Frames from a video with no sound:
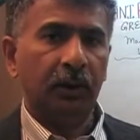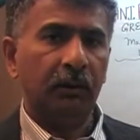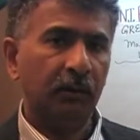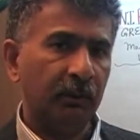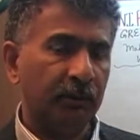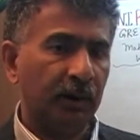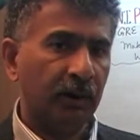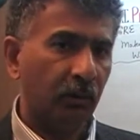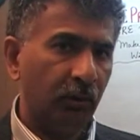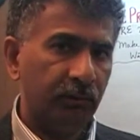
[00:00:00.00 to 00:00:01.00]
will apply
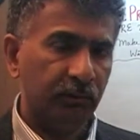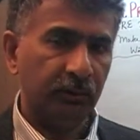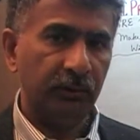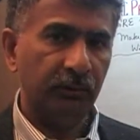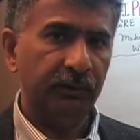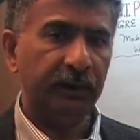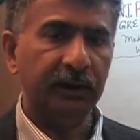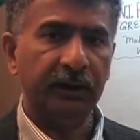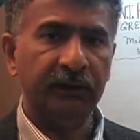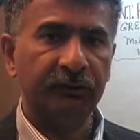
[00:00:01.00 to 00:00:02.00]
also in the
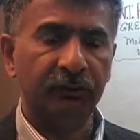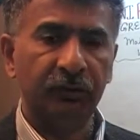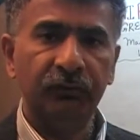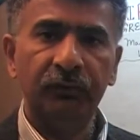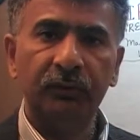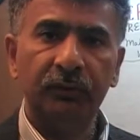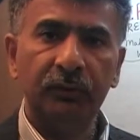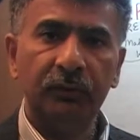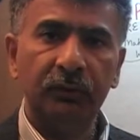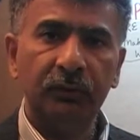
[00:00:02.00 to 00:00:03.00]
case of
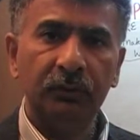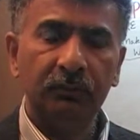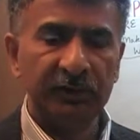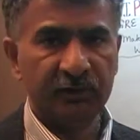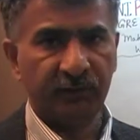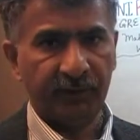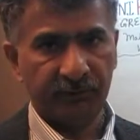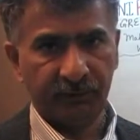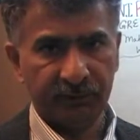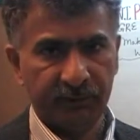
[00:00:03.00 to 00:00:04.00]
piecewise
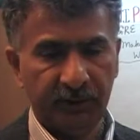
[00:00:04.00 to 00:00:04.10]
function.